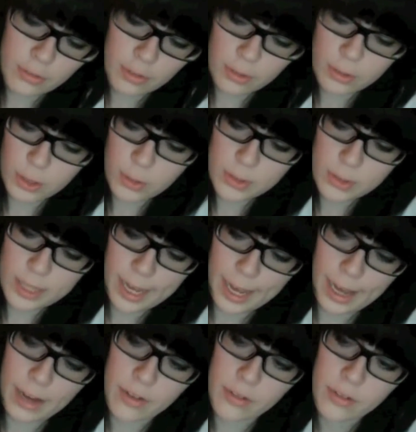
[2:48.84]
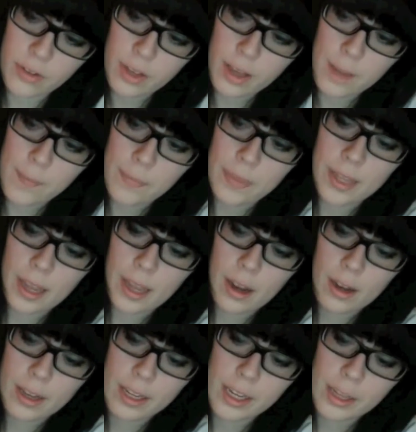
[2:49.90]
you don't have
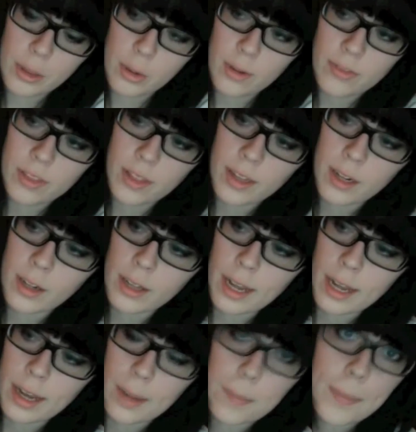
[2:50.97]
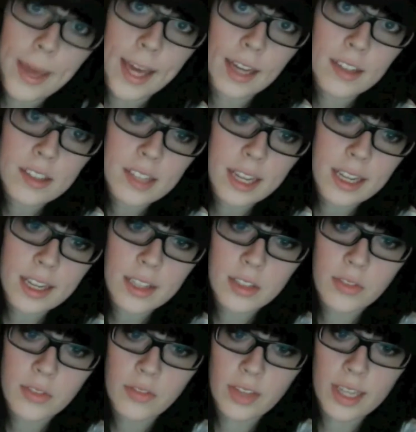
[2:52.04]
either of the little pegs in
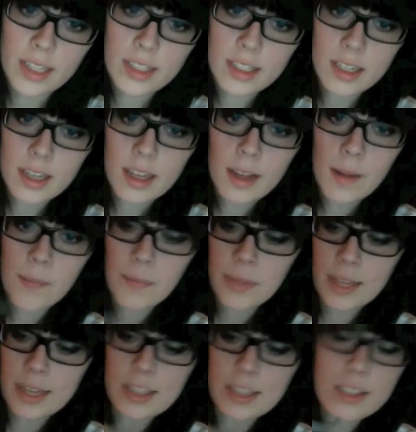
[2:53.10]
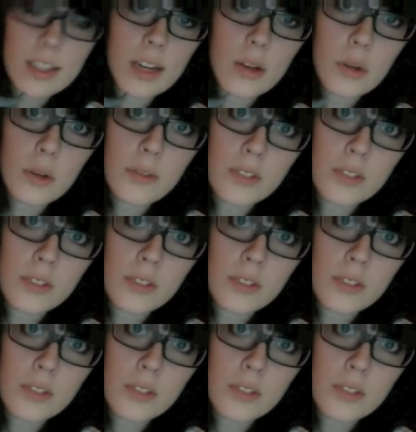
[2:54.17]
his feet, his hooves